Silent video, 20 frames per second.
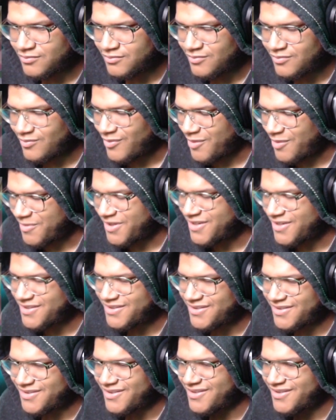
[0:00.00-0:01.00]
I mean,
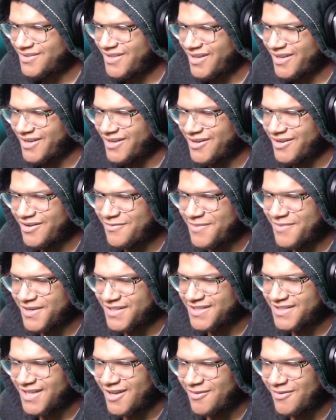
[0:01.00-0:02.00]
there's there's like a good amount
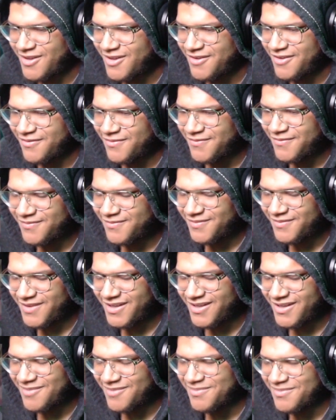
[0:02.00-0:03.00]
of time left.
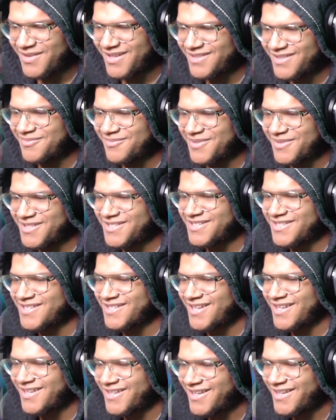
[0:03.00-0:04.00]
Like I'm, gu I'm guessing he's
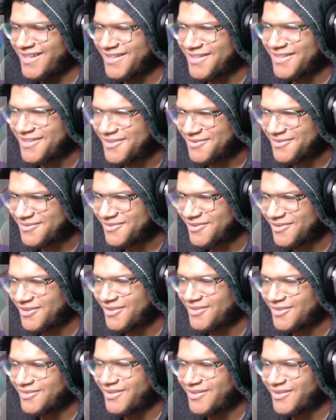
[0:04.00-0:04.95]
not dead though. You know.